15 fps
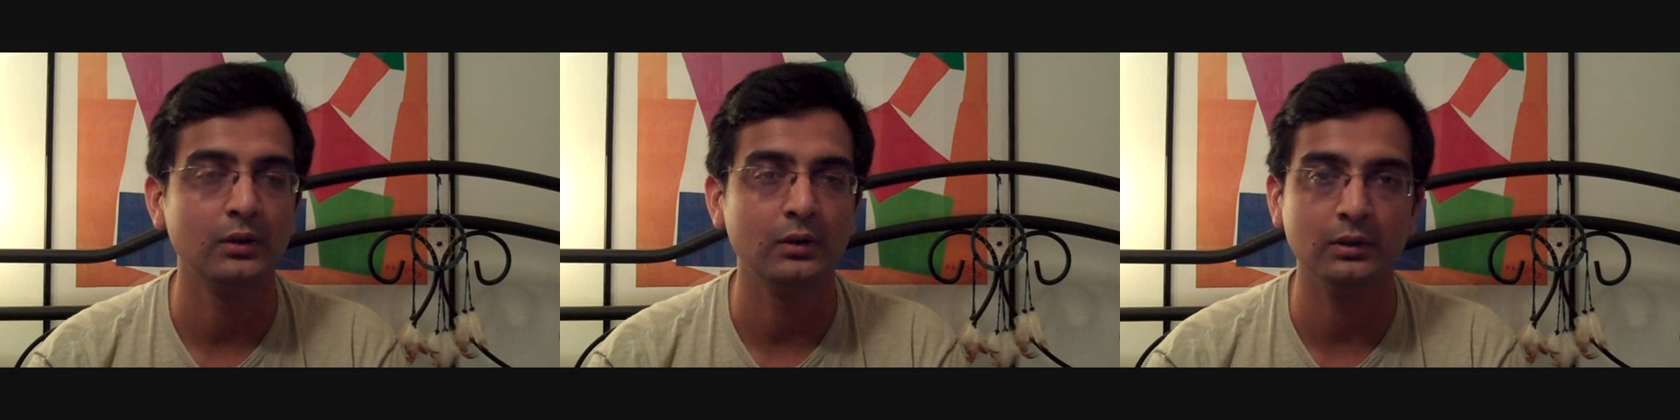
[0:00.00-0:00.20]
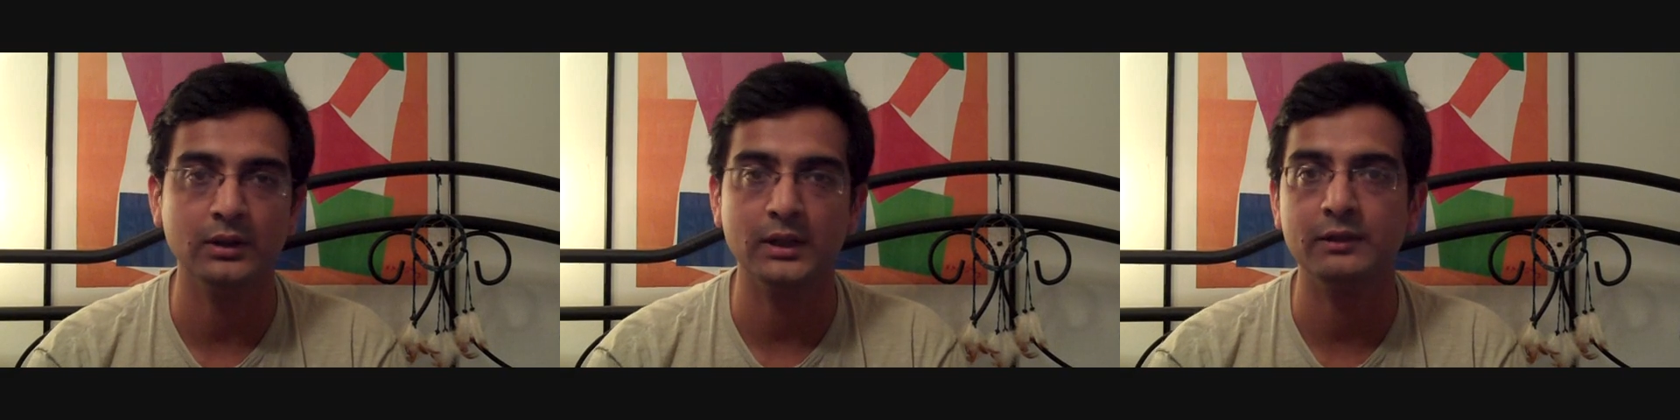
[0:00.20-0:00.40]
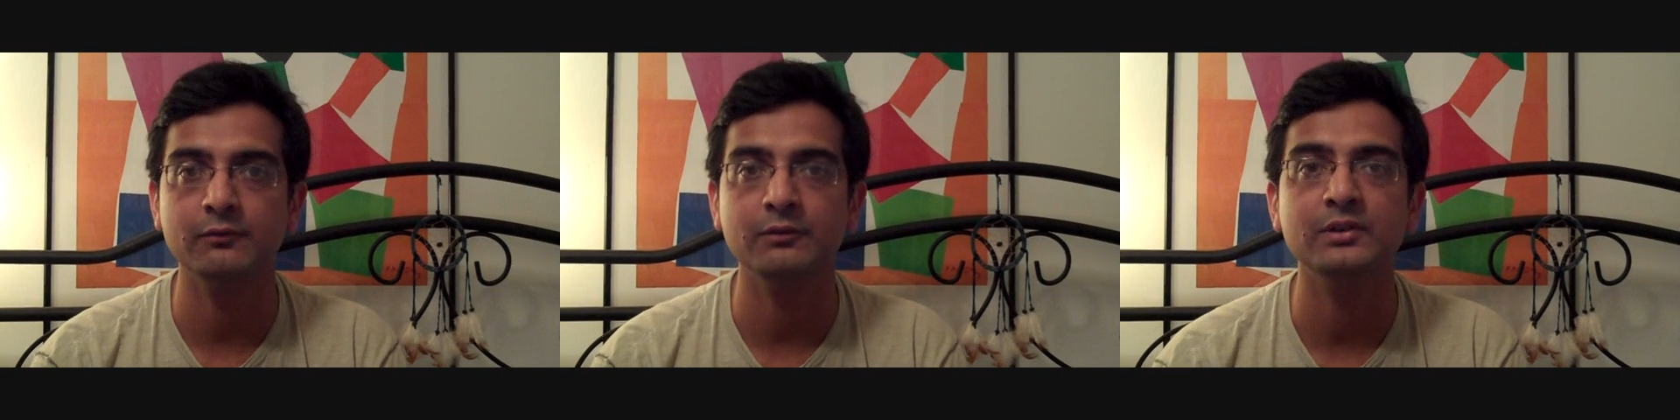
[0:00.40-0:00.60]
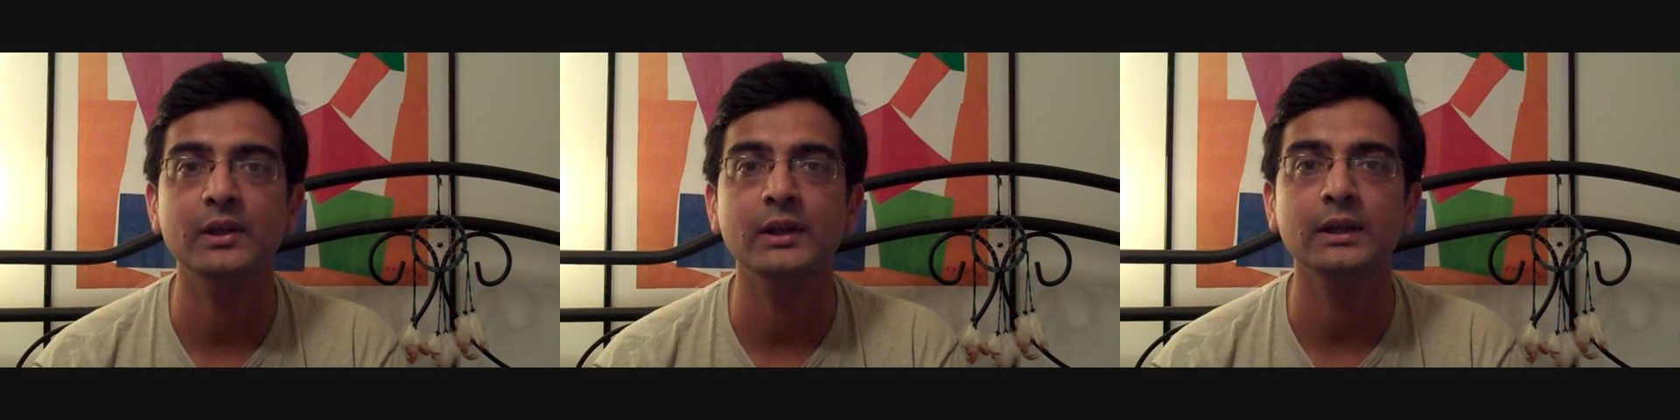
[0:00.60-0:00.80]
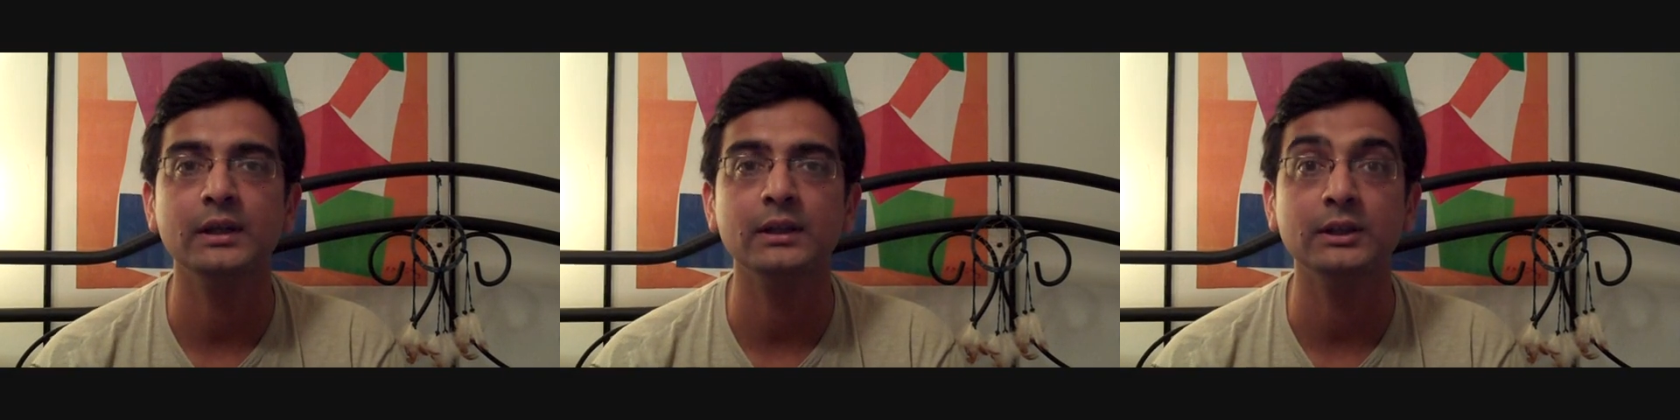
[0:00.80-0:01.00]
or like we
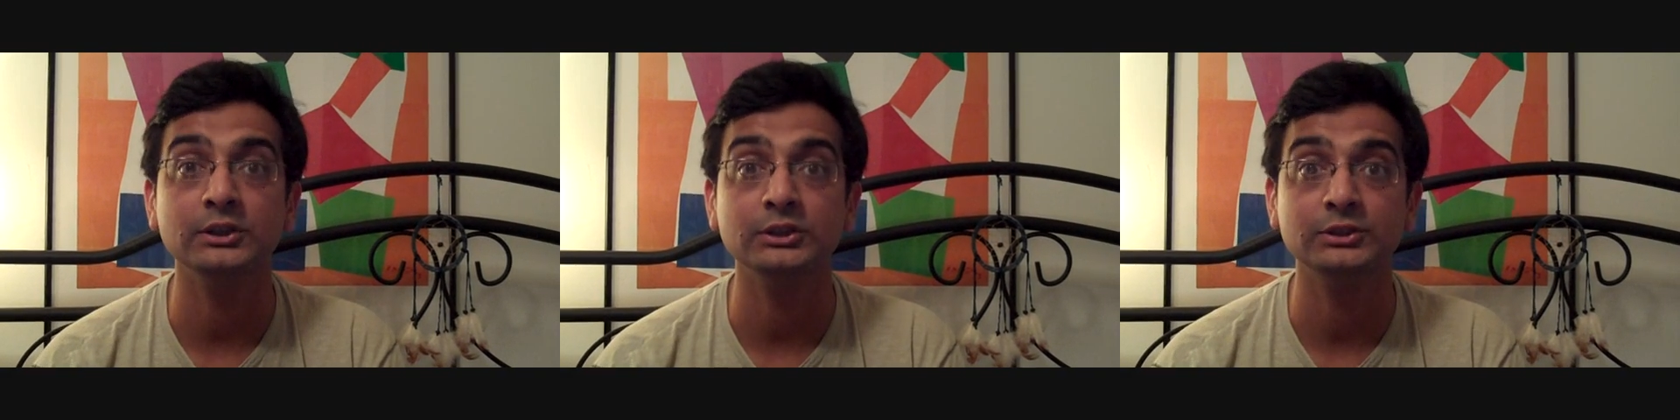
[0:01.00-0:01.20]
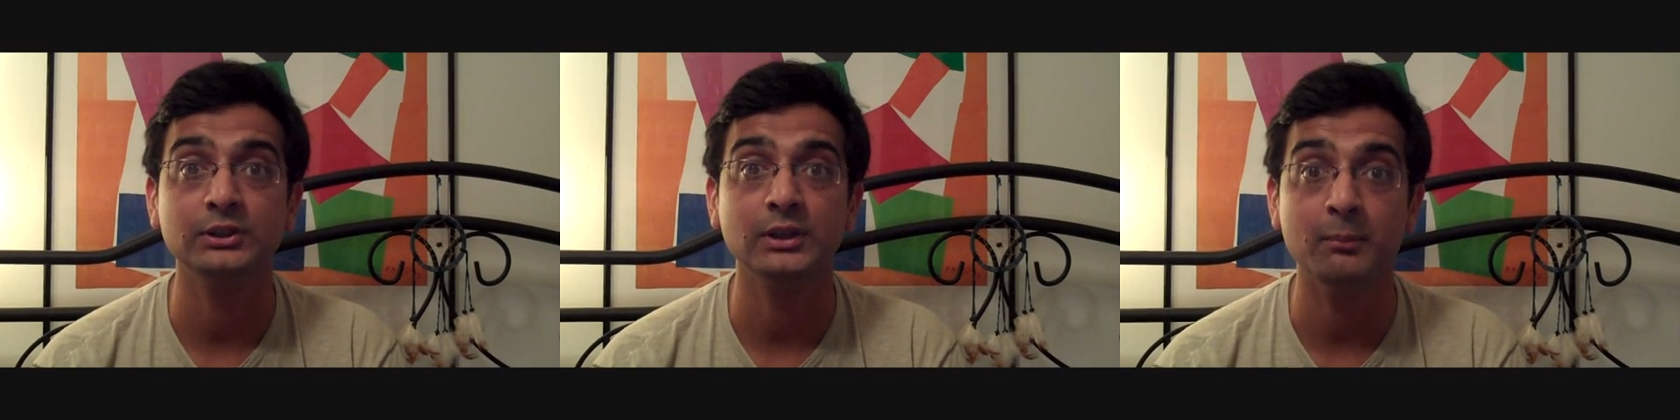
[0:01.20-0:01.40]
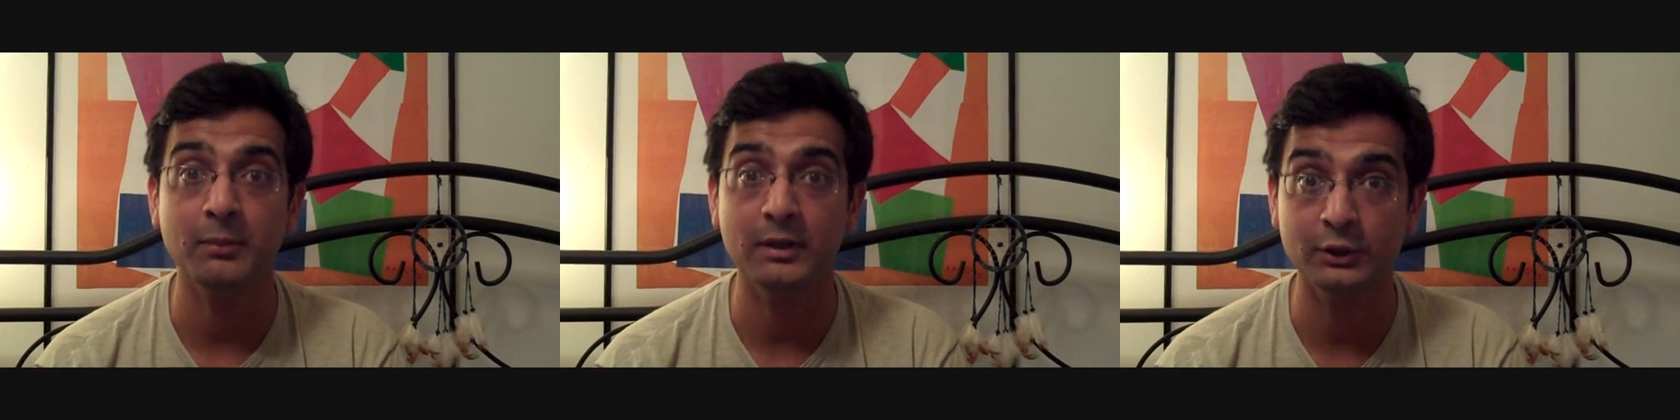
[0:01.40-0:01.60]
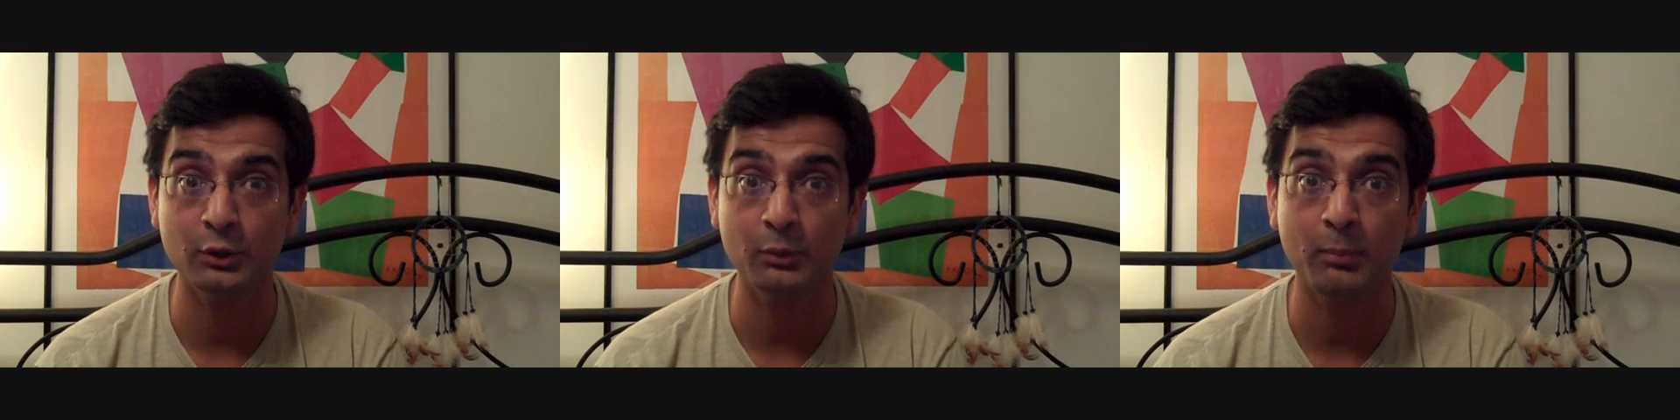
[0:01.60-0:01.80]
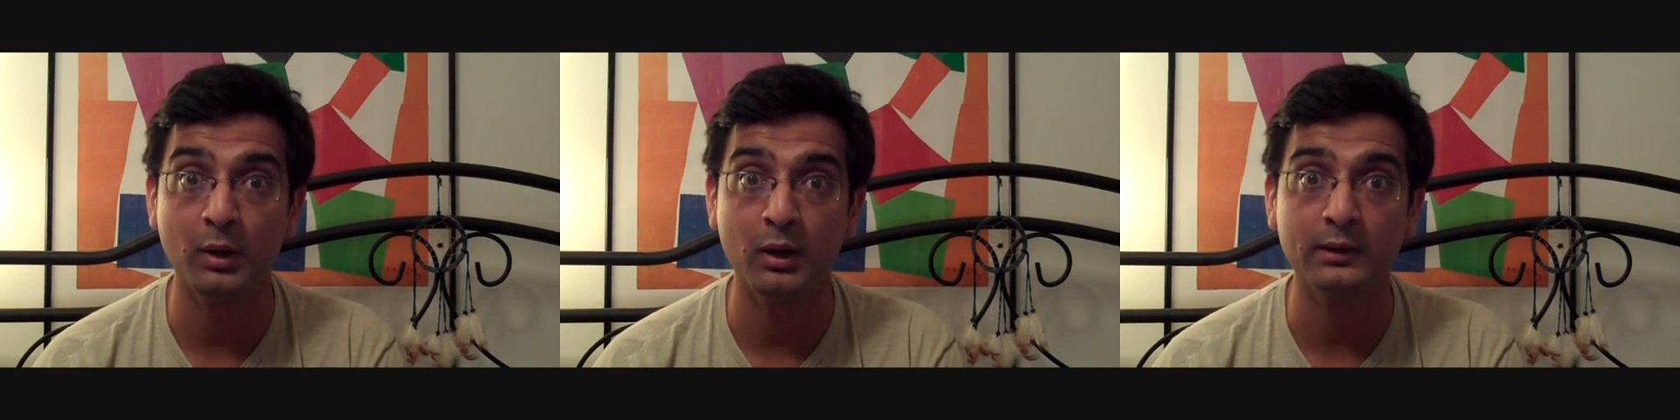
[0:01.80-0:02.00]
say in English, I beg
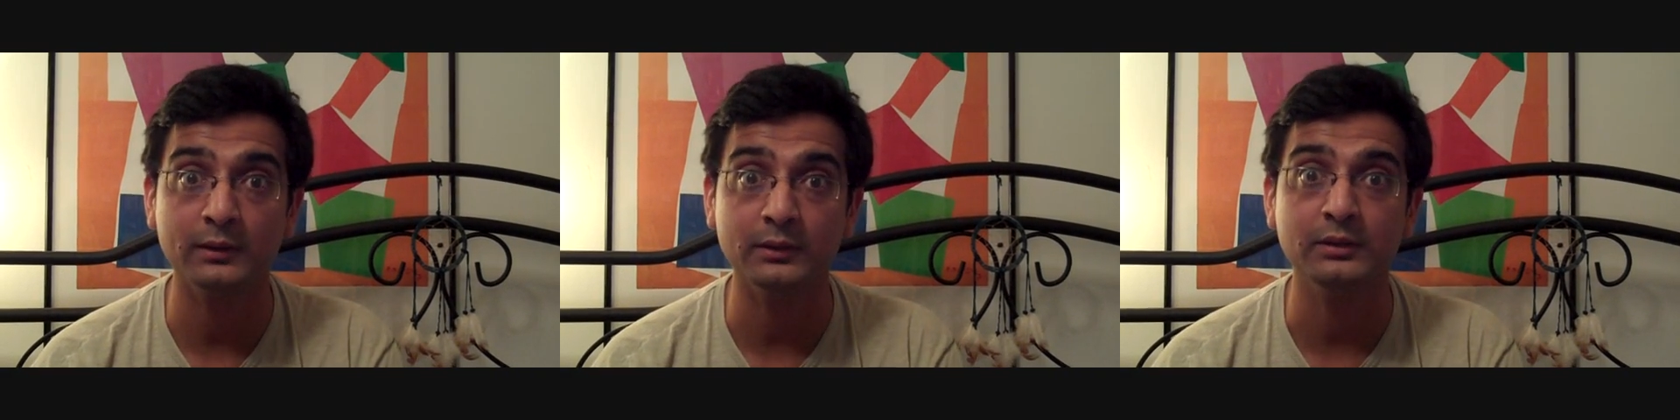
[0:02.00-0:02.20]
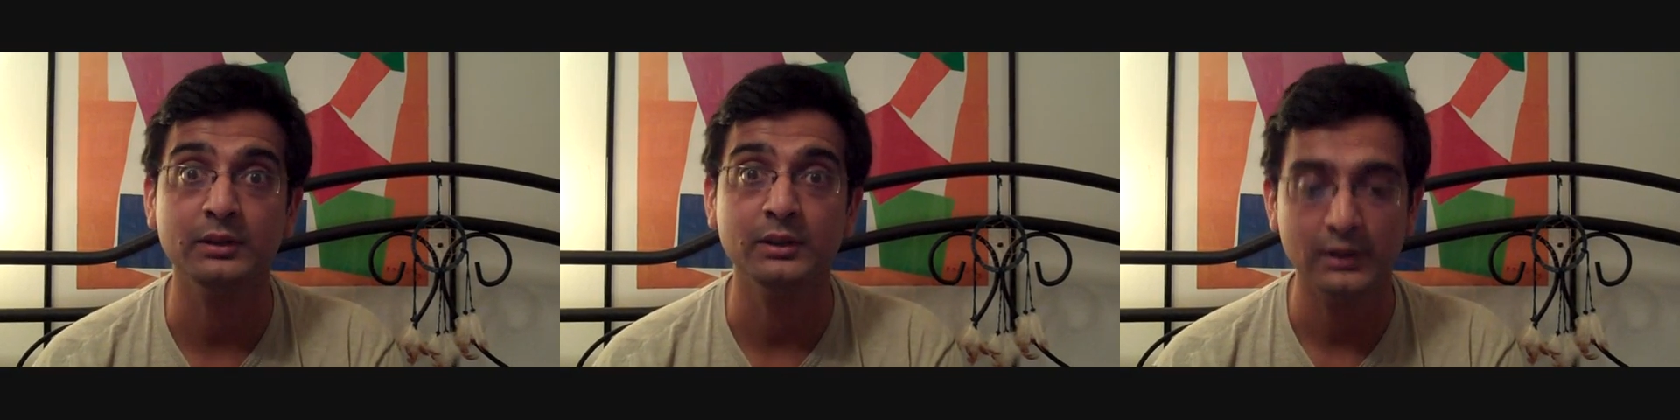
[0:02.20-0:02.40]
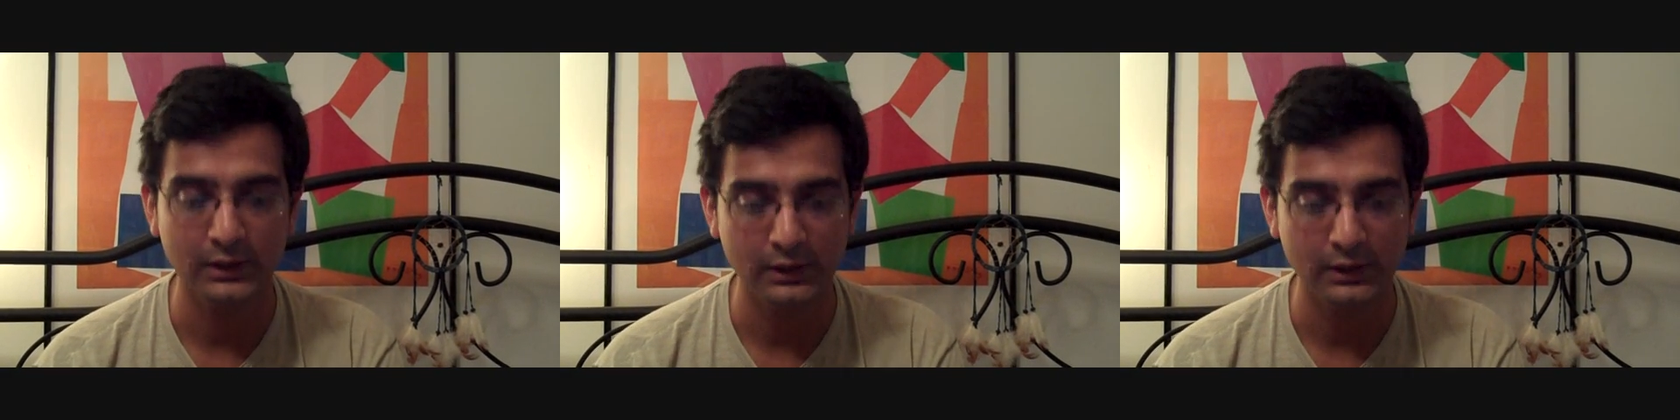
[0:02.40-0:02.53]
your pardon,